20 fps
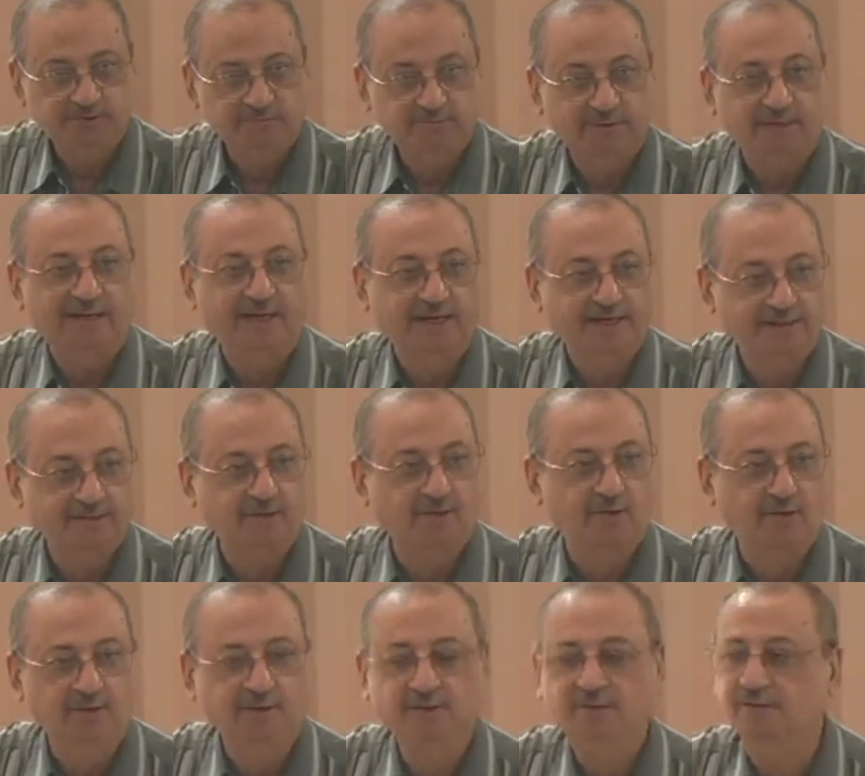but later
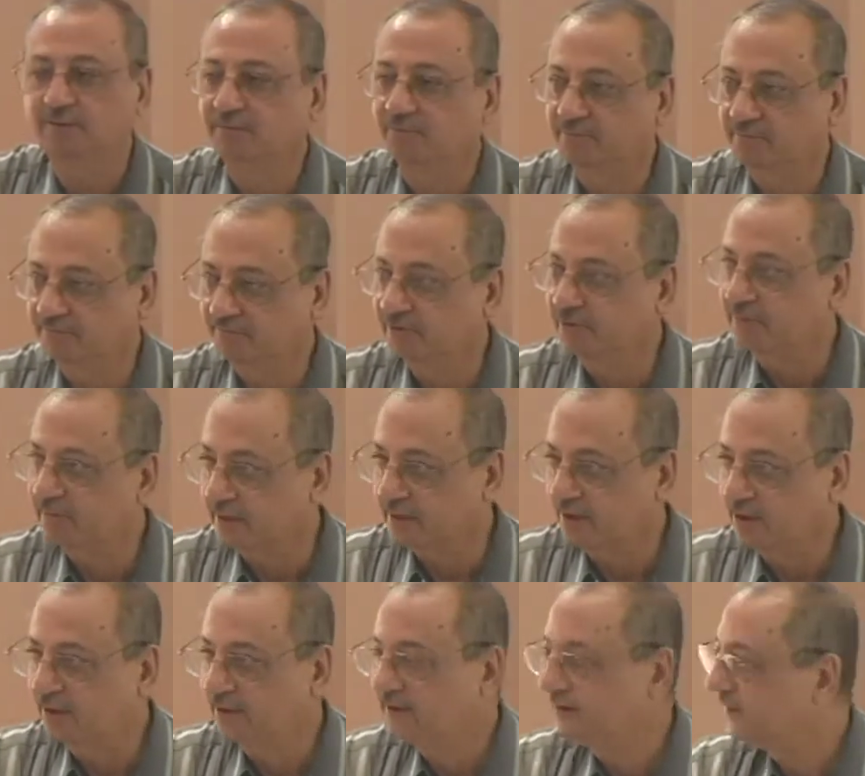on, we may
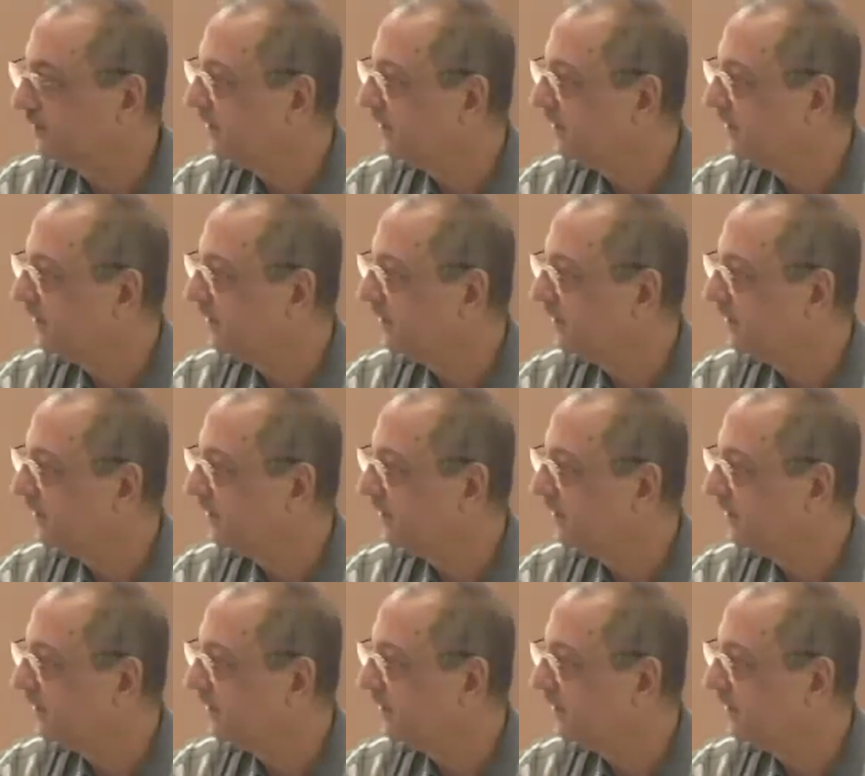not.